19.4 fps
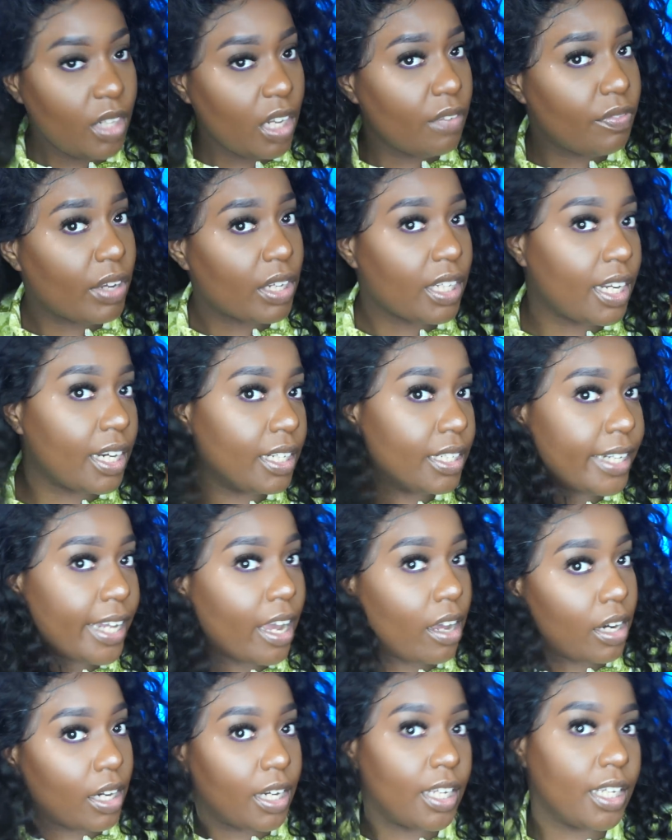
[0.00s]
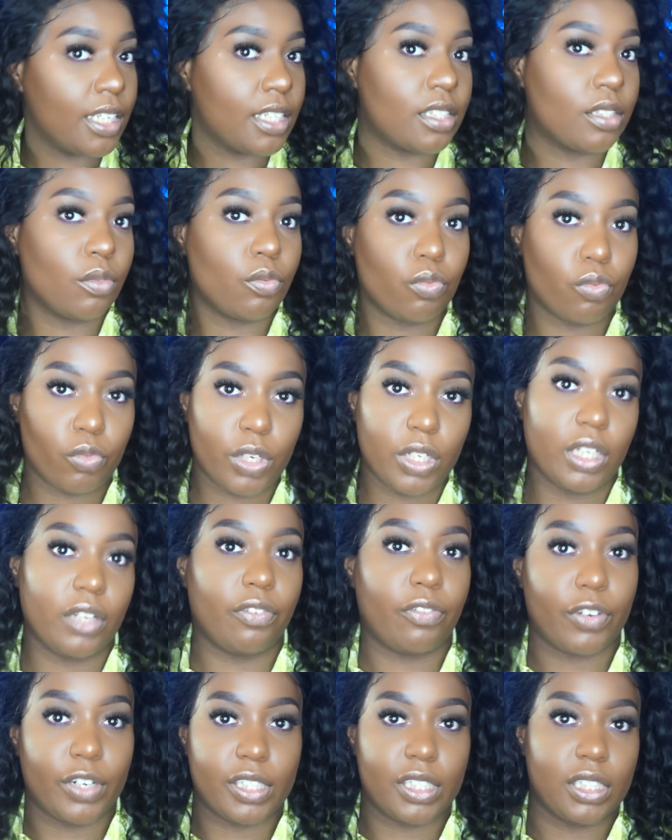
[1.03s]
if I let it down, it is really
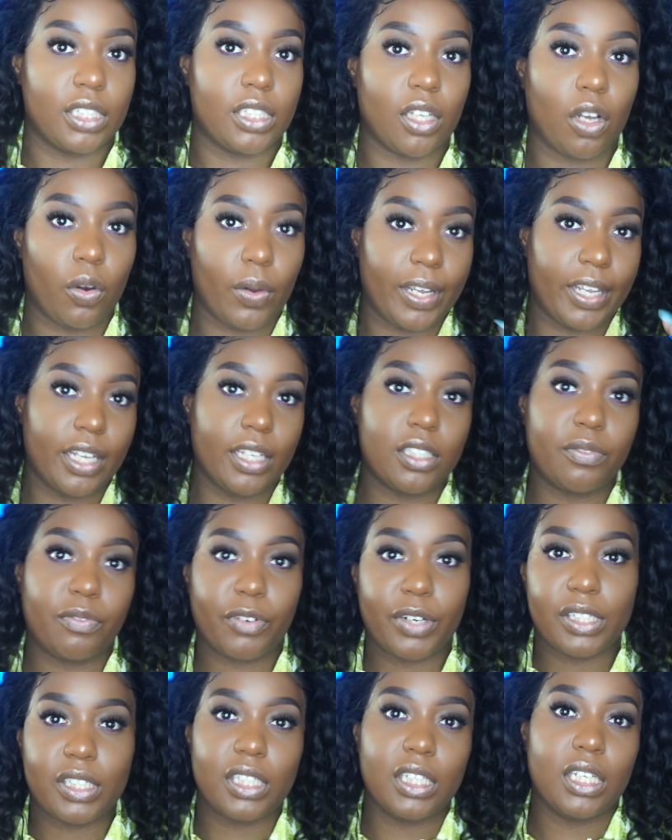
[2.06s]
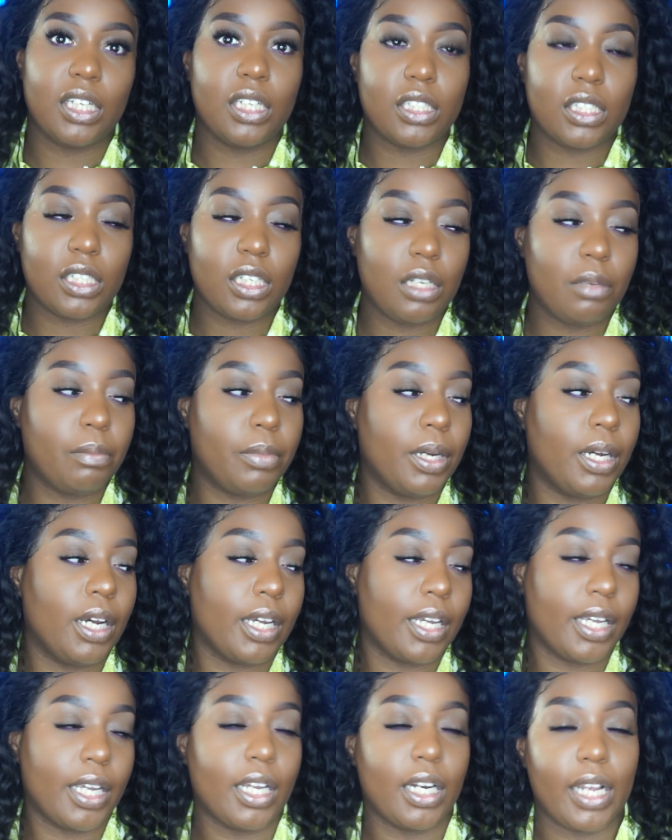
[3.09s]
frizzy. So it gets frizzy easily, but
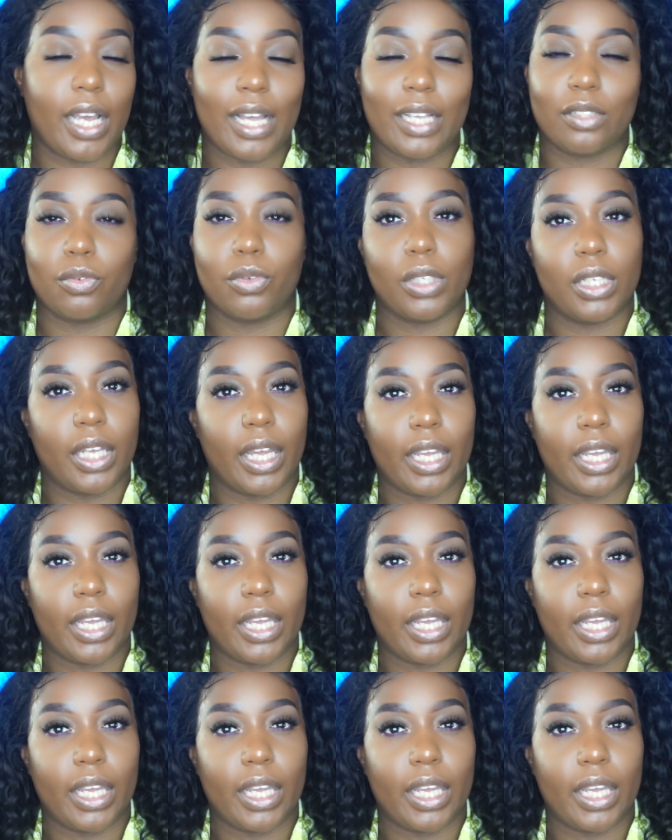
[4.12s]
again, it has really